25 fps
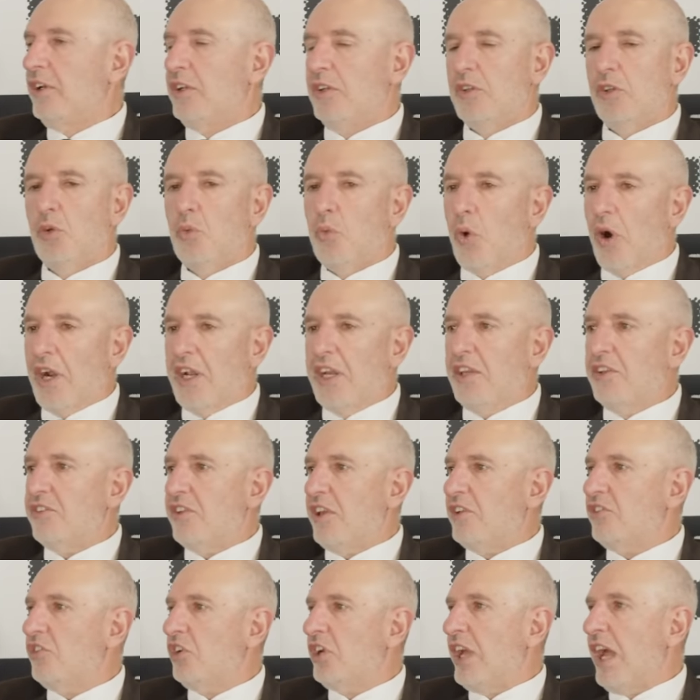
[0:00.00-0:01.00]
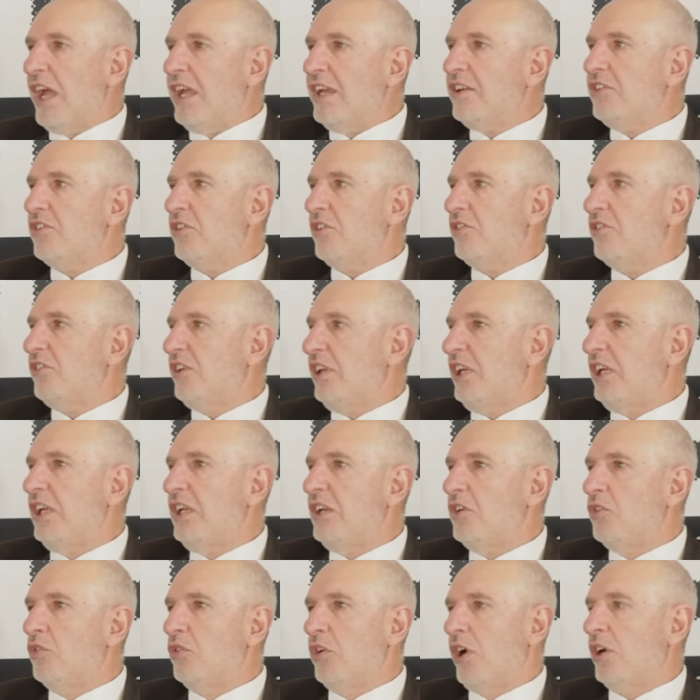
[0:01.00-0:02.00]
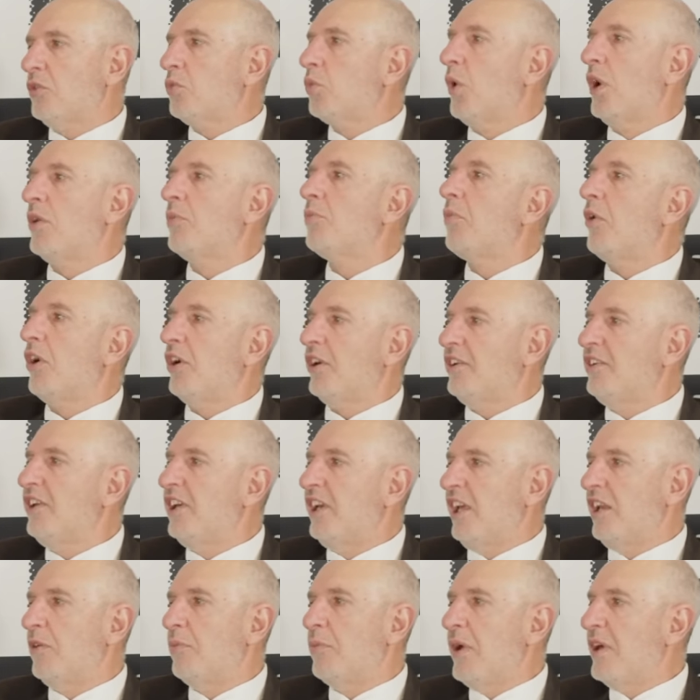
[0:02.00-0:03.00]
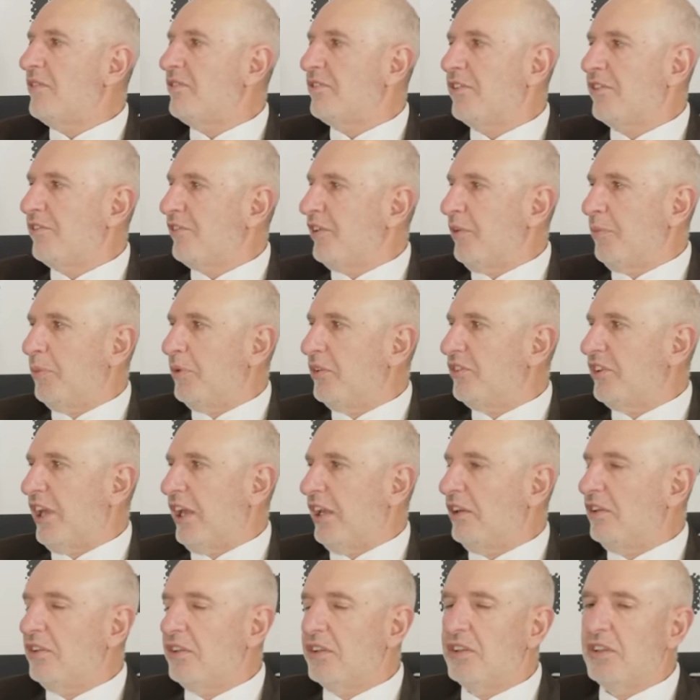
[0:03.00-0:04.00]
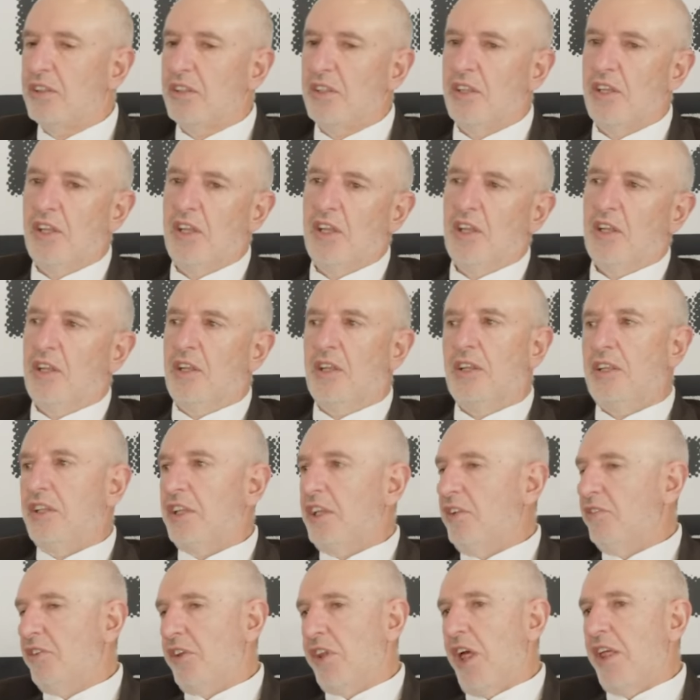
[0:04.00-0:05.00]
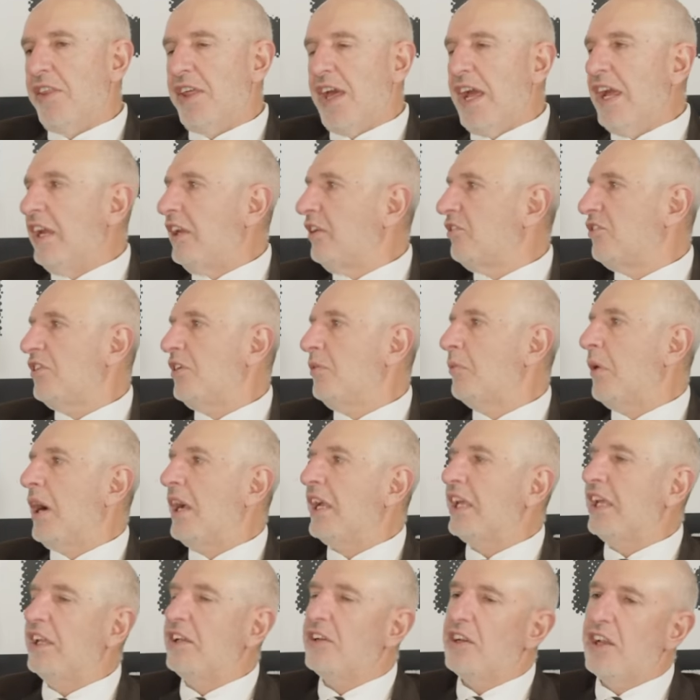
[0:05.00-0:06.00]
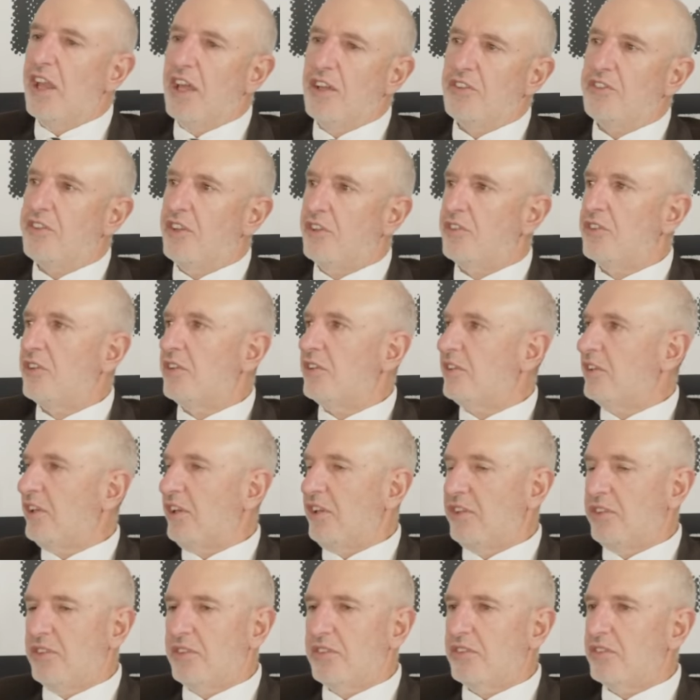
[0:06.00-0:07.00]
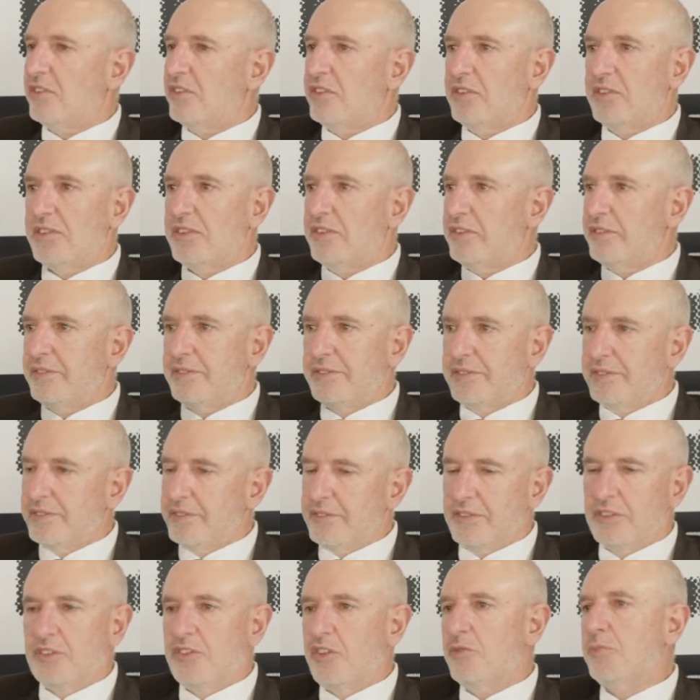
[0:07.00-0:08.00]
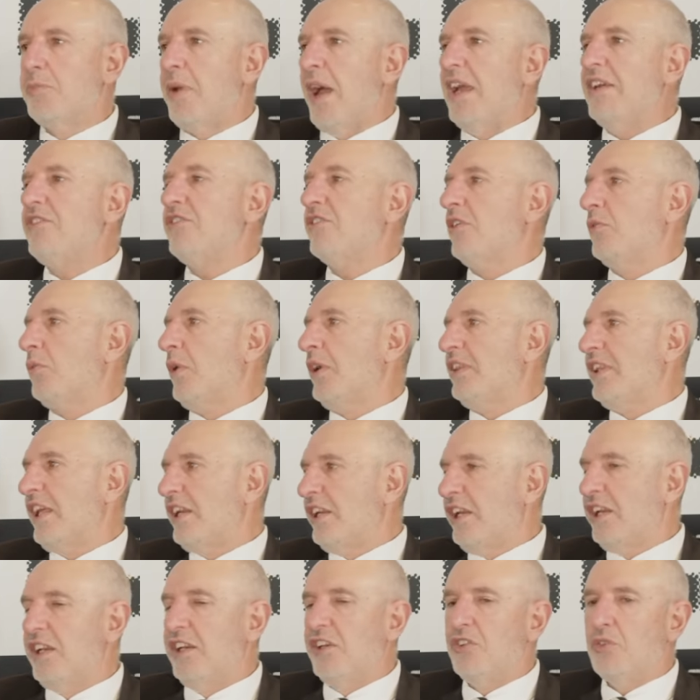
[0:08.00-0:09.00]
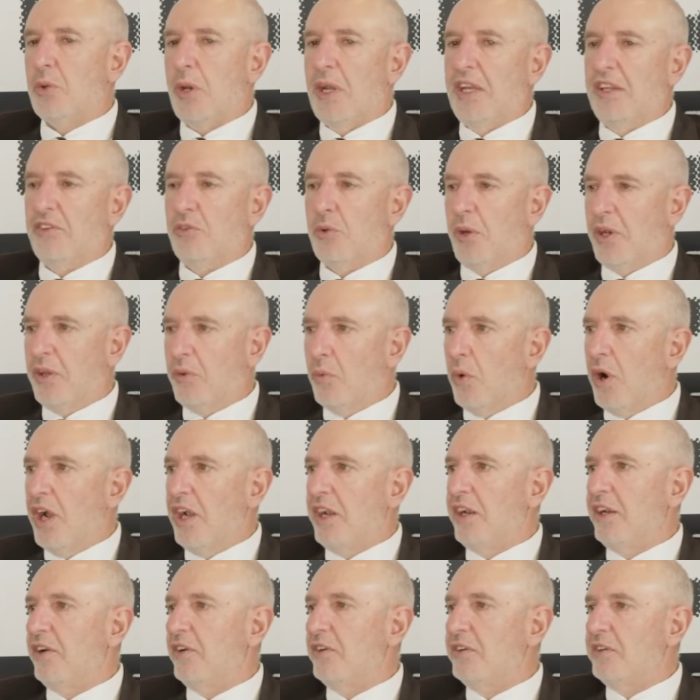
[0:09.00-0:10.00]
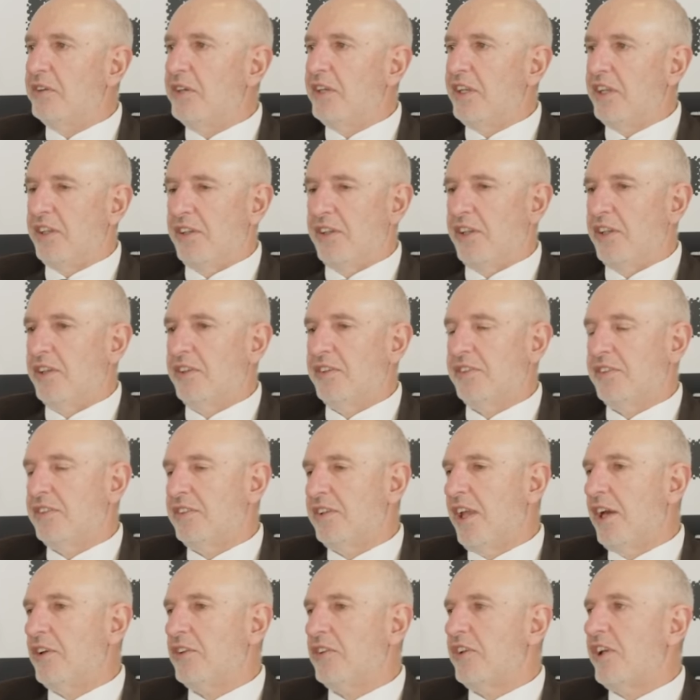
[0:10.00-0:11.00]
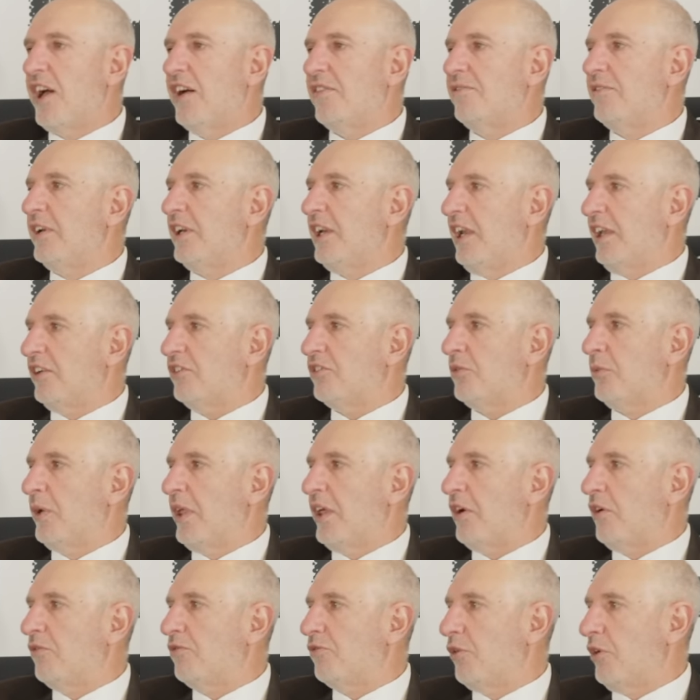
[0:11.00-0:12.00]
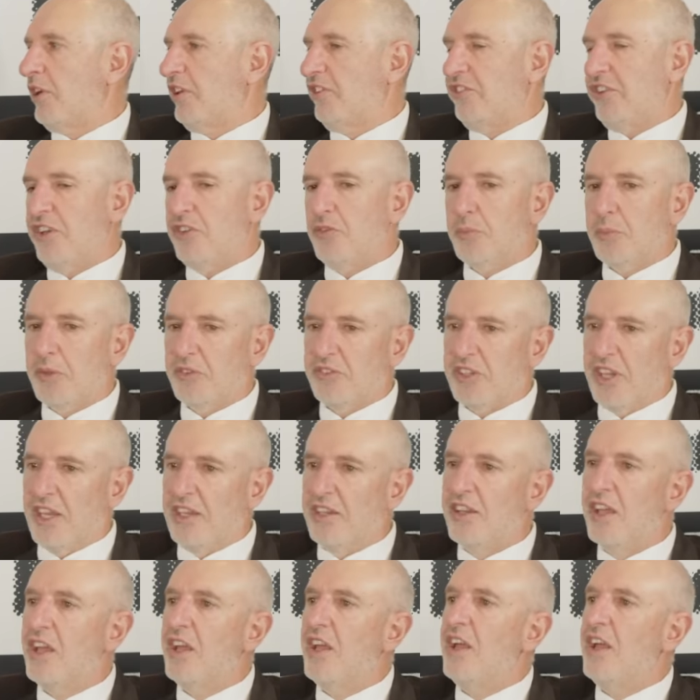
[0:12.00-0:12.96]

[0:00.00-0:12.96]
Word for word: The one is that you're going to see not one party get above 50%. Even though the ANC might get close, is just based on what they did in 2021, in the local government election where they got 46%,